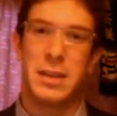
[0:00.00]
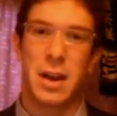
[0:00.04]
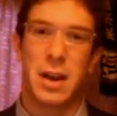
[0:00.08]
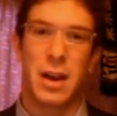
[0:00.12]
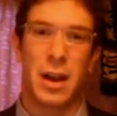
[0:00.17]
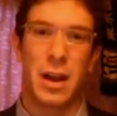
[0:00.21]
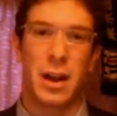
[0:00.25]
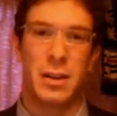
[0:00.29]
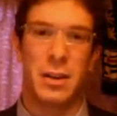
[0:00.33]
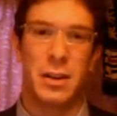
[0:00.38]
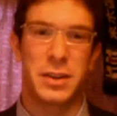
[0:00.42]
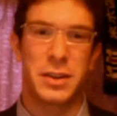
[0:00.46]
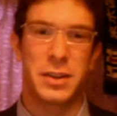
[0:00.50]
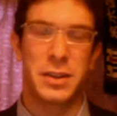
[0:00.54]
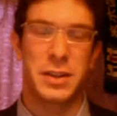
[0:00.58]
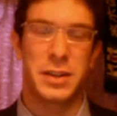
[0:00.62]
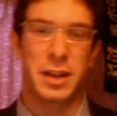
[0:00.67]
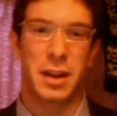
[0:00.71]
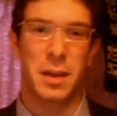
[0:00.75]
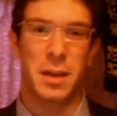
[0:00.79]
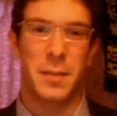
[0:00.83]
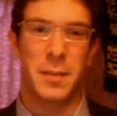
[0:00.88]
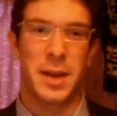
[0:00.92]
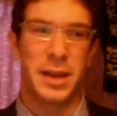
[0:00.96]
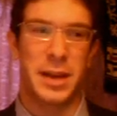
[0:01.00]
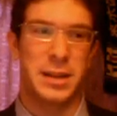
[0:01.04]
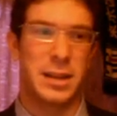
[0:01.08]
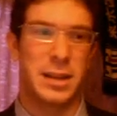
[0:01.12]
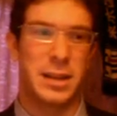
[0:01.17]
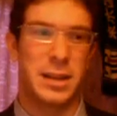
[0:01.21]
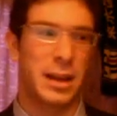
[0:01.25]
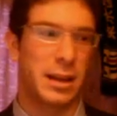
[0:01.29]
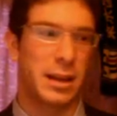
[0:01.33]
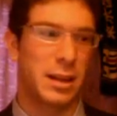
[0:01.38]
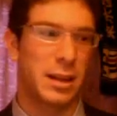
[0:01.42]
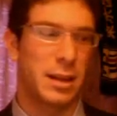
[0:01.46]
odds are he's going to come back to
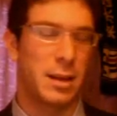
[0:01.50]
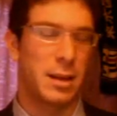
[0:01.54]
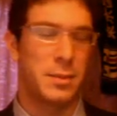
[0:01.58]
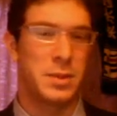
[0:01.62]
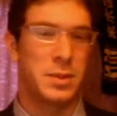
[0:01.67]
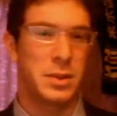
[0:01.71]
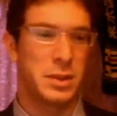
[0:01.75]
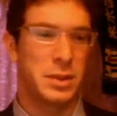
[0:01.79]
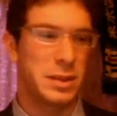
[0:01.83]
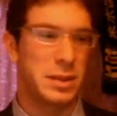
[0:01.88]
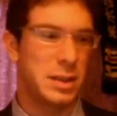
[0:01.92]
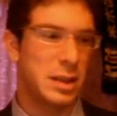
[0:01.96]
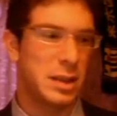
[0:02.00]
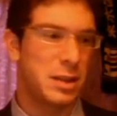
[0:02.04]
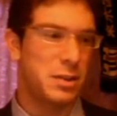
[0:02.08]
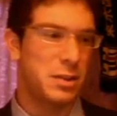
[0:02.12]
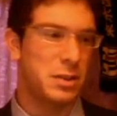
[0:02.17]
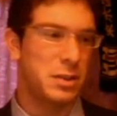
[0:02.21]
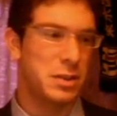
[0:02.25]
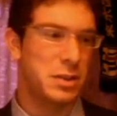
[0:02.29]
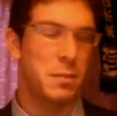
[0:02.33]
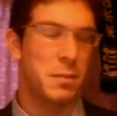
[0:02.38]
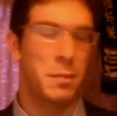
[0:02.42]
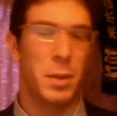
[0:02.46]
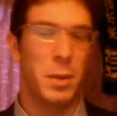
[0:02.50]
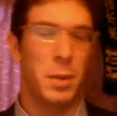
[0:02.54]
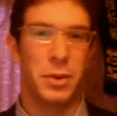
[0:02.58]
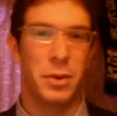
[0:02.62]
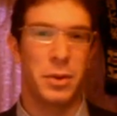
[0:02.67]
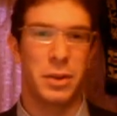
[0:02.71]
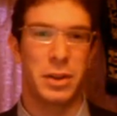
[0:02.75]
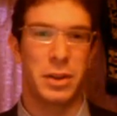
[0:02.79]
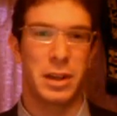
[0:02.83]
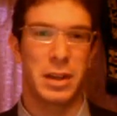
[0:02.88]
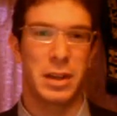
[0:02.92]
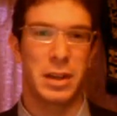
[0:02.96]
that club. So it's in the interest of
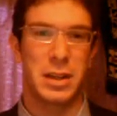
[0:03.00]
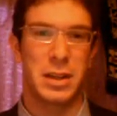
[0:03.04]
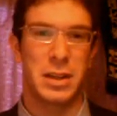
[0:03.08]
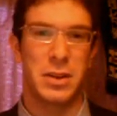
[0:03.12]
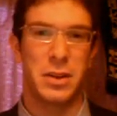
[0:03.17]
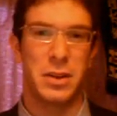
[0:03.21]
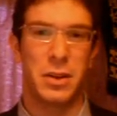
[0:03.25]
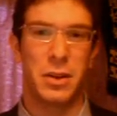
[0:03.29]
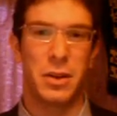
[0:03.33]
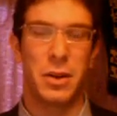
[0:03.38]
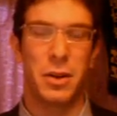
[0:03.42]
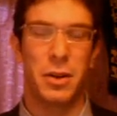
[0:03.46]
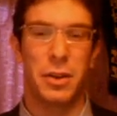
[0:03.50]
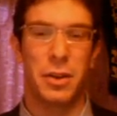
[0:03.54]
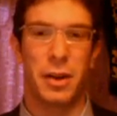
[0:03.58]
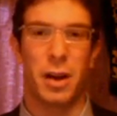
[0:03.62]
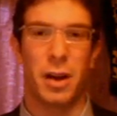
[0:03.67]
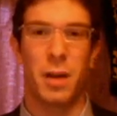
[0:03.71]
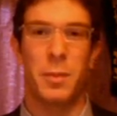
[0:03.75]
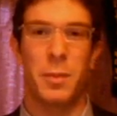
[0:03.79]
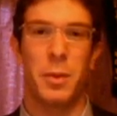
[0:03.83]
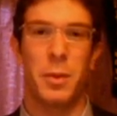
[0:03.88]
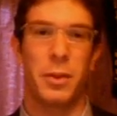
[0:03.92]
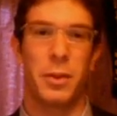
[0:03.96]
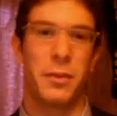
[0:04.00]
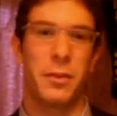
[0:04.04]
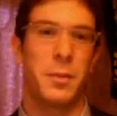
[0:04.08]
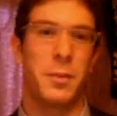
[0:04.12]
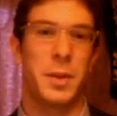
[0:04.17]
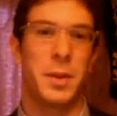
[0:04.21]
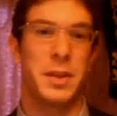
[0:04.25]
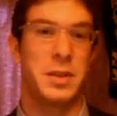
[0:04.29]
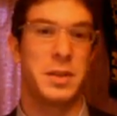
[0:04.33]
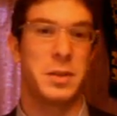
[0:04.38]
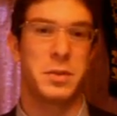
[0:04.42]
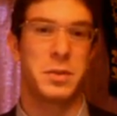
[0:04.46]
both to continue to go there, both for
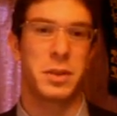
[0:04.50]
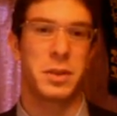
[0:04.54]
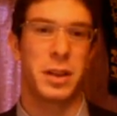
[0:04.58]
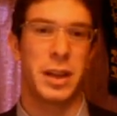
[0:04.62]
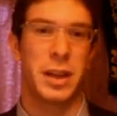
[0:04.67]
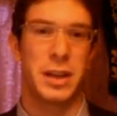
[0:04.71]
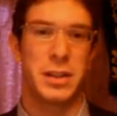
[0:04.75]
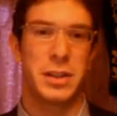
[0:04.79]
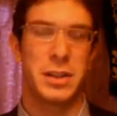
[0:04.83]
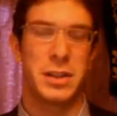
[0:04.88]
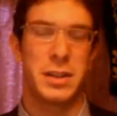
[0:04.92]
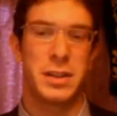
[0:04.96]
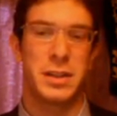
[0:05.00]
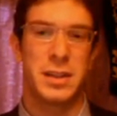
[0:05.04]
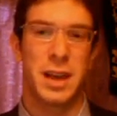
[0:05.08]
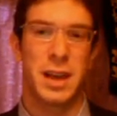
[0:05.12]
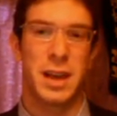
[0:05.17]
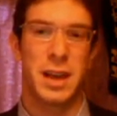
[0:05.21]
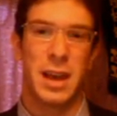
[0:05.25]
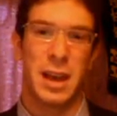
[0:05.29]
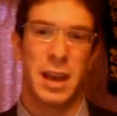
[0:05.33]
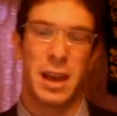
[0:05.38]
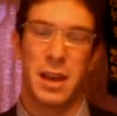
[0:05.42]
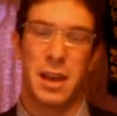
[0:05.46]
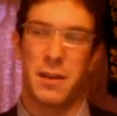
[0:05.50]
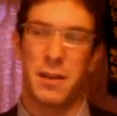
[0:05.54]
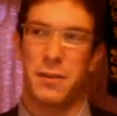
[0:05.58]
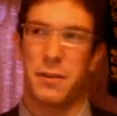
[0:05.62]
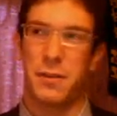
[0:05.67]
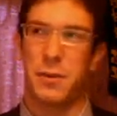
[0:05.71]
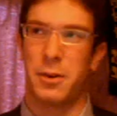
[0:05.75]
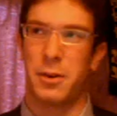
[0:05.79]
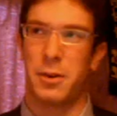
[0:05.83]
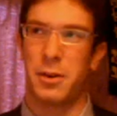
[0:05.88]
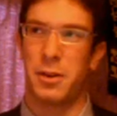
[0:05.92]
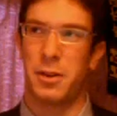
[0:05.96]
business relations and
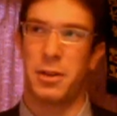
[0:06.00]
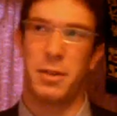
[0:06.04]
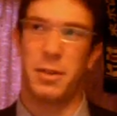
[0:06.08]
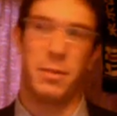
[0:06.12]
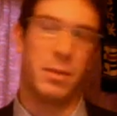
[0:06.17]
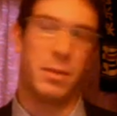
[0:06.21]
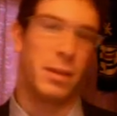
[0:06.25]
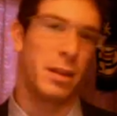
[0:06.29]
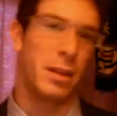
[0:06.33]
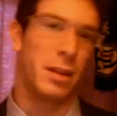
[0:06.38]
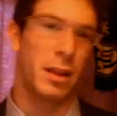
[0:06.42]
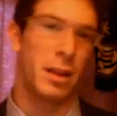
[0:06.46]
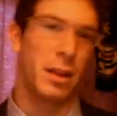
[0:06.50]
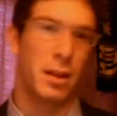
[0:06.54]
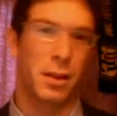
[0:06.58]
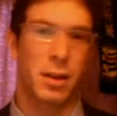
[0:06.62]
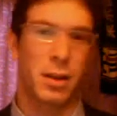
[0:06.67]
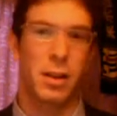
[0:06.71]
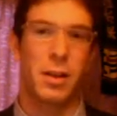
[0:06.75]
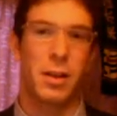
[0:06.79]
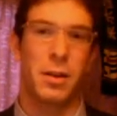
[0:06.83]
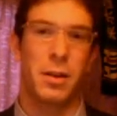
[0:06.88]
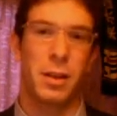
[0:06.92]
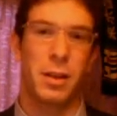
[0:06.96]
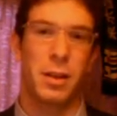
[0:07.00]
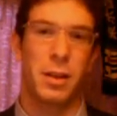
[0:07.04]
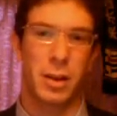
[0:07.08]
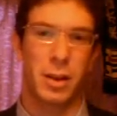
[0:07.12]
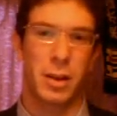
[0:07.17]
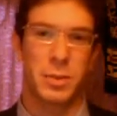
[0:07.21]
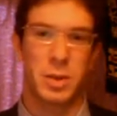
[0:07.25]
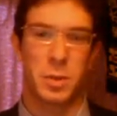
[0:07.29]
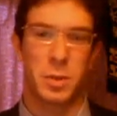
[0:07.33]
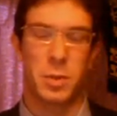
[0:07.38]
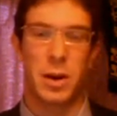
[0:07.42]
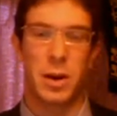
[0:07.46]
for the
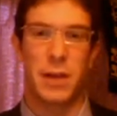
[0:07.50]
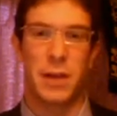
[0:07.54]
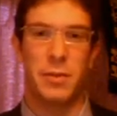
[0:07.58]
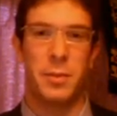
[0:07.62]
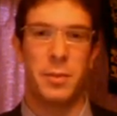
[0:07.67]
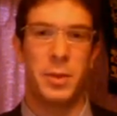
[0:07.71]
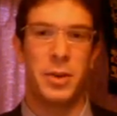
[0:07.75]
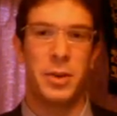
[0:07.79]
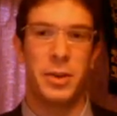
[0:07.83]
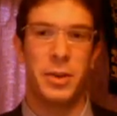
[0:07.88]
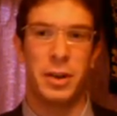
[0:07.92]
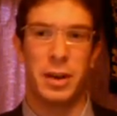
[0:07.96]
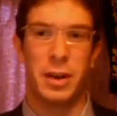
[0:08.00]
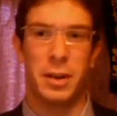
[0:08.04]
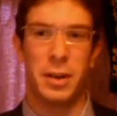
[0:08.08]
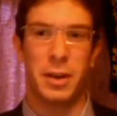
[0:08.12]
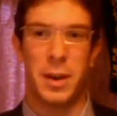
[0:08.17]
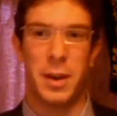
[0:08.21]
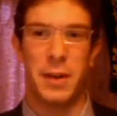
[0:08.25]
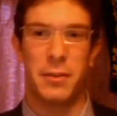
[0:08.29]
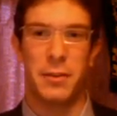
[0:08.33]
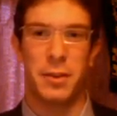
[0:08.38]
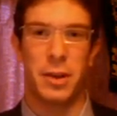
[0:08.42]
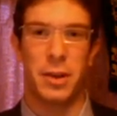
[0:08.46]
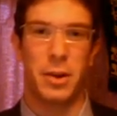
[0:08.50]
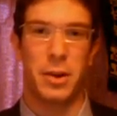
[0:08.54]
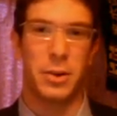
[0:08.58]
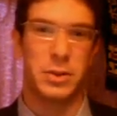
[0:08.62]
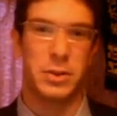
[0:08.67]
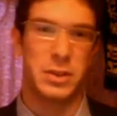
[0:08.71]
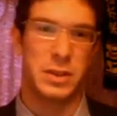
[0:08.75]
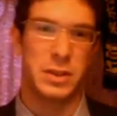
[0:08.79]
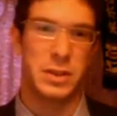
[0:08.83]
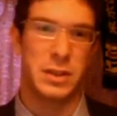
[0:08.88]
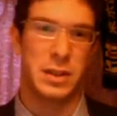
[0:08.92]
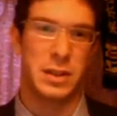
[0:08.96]
club's own profitability to pay for the
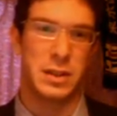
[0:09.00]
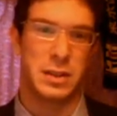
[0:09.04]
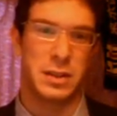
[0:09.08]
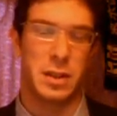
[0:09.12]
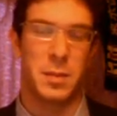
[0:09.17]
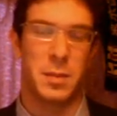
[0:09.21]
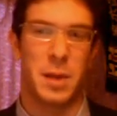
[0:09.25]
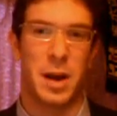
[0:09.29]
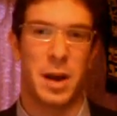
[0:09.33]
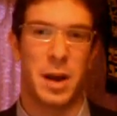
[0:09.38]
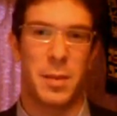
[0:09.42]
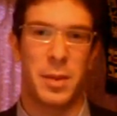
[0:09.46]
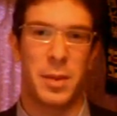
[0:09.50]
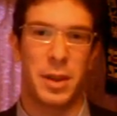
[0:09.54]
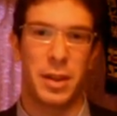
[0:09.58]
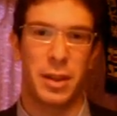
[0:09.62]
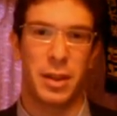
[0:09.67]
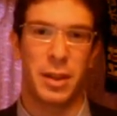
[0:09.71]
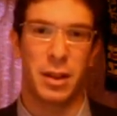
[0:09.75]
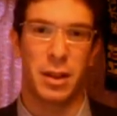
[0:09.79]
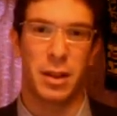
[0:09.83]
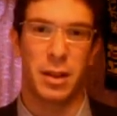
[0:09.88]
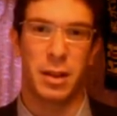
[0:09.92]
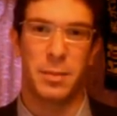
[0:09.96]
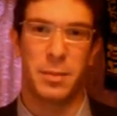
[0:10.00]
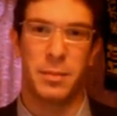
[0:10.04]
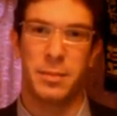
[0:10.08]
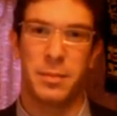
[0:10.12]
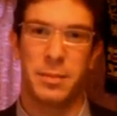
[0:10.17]
hostesses and the mama and the club